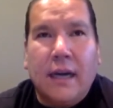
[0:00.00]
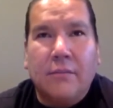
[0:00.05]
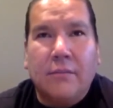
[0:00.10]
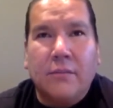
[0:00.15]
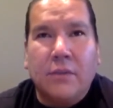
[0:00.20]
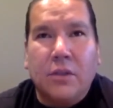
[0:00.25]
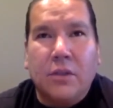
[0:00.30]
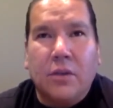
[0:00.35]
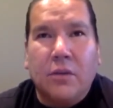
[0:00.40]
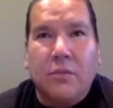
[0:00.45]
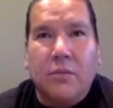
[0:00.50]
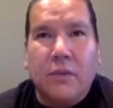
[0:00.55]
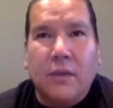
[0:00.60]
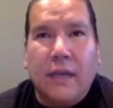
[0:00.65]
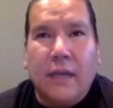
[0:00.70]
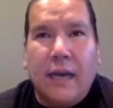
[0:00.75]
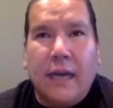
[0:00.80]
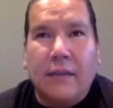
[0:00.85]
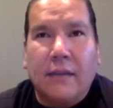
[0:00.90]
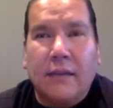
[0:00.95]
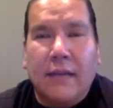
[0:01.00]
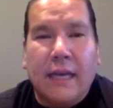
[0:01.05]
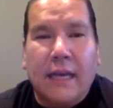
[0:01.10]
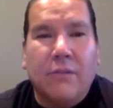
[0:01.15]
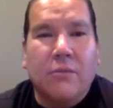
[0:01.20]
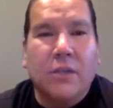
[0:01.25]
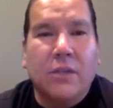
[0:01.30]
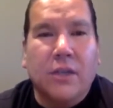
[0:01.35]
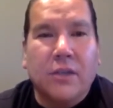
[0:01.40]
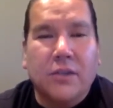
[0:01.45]
We had
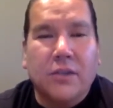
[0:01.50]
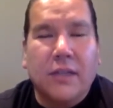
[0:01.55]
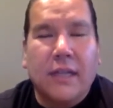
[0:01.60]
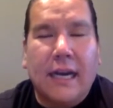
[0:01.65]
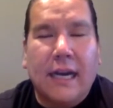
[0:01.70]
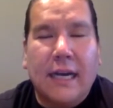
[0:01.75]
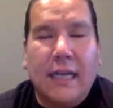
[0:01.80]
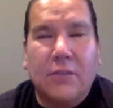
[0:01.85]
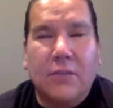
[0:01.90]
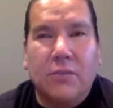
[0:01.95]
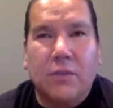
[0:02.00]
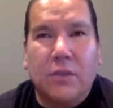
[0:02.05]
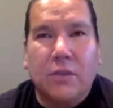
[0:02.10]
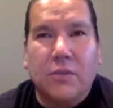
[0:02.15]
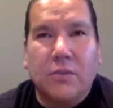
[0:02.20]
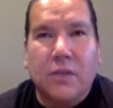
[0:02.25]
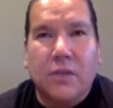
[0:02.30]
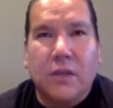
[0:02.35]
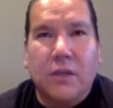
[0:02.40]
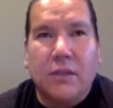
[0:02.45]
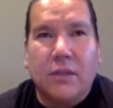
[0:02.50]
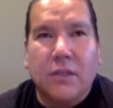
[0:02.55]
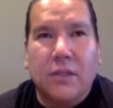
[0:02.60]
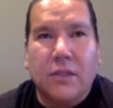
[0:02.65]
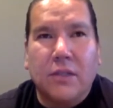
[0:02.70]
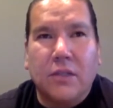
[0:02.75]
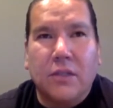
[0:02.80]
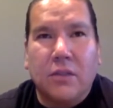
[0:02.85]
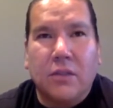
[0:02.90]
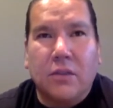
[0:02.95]
language arts class, which was
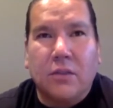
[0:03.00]
always,